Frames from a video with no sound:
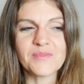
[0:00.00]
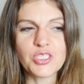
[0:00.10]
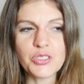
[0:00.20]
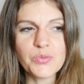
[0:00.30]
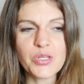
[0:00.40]

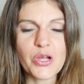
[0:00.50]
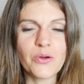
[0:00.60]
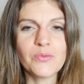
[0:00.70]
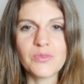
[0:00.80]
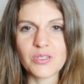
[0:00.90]
Do
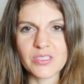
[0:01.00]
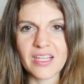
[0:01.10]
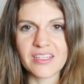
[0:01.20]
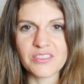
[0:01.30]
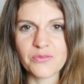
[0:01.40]
know there's
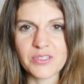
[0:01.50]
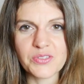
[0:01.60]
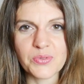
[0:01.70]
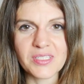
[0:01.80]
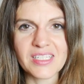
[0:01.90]
lots of
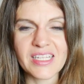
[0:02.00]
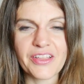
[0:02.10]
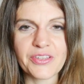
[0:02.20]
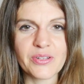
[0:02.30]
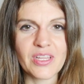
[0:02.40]
resources
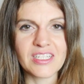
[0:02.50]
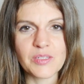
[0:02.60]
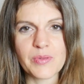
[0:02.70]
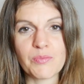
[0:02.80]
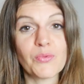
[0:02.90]
out there and lots
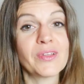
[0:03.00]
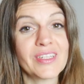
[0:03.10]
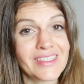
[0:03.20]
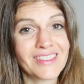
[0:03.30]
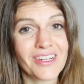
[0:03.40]
of people
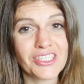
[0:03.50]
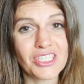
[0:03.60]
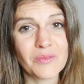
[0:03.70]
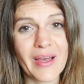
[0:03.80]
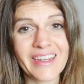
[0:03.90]
willing to talk to
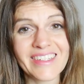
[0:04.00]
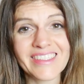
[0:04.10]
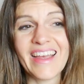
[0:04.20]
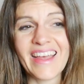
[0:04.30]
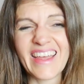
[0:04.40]
you about
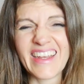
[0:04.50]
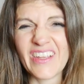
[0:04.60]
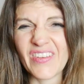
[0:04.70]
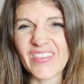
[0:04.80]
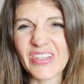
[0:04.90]
it. And
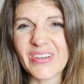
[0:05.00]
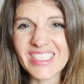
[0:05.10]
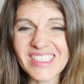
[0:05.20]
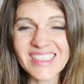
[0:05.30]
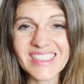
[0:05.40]
if you have any
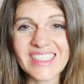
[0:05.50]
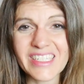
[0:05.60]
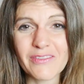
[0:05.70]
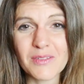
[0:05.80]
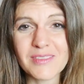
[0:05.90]
questions,
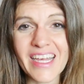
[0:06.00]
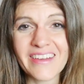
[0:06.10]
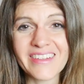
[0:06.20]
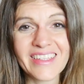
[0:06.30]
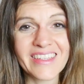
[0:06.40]
leave them
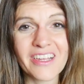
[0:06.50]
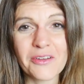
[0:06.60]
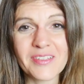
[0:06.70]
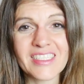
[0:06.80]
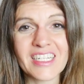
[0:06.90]
down in the
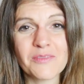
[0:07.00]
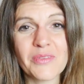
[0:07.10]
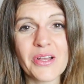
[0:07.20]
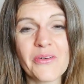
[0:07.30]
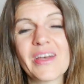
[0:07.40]
comment section
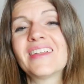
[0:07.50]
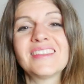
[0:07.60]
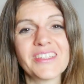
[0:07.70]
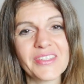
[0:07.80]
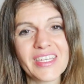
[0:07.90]
below. And
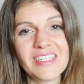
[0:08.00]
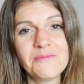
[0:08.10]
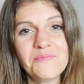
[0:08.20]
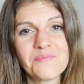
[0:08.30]
until then,